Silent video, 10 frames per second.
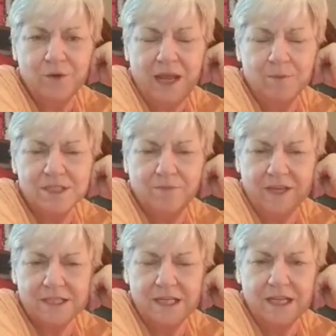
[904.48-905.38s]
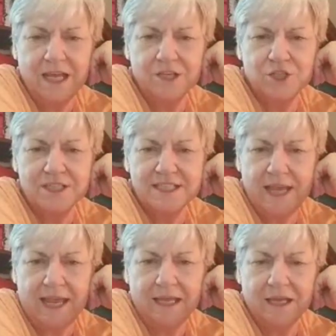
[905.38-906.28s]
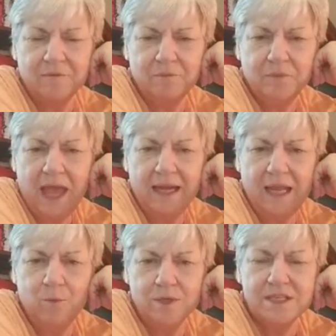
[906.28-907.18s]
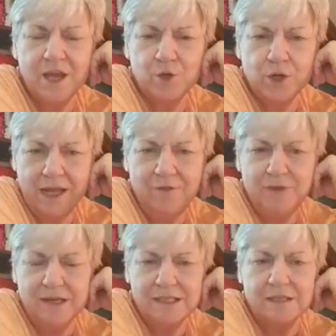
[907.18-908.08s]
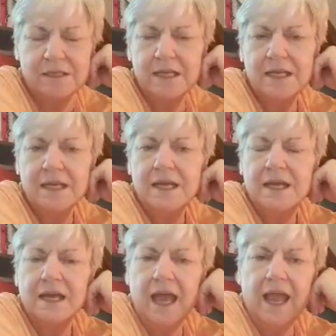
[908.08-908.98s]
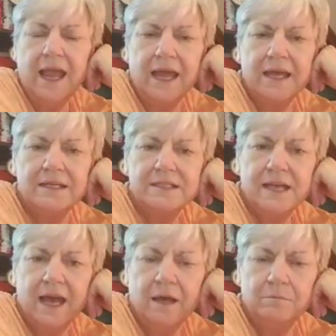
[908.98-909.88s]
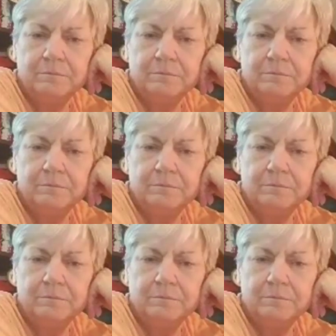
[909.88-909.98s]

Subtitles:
he was fixing the kitchen sink, and he was underneath it. And